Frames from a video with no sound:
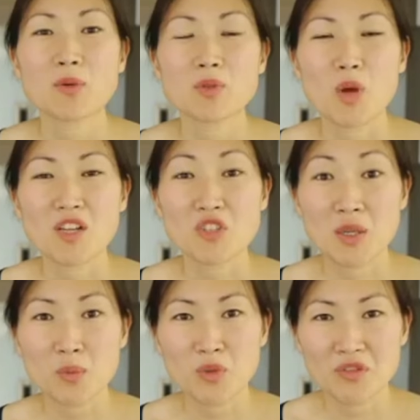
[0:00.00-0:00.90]
was
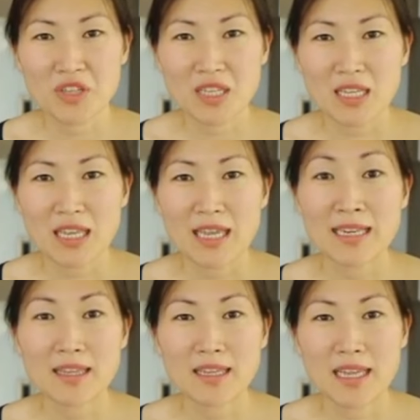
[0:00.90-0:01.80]
watching a movie, and
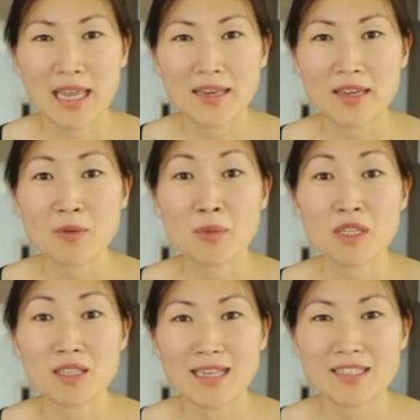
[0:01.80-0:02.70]
at the end, I
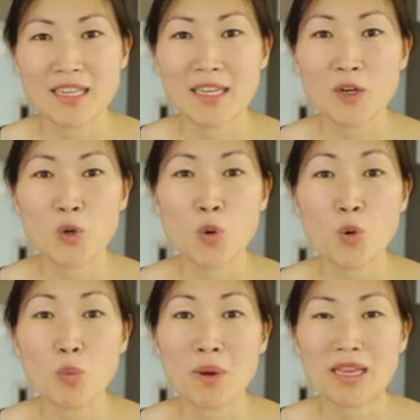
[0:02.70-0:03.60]
realized I ate a
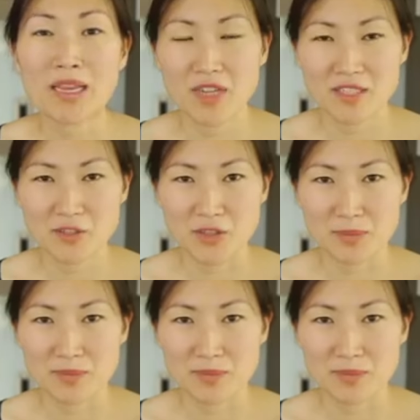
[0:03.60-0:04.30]
whole pint of ice cream.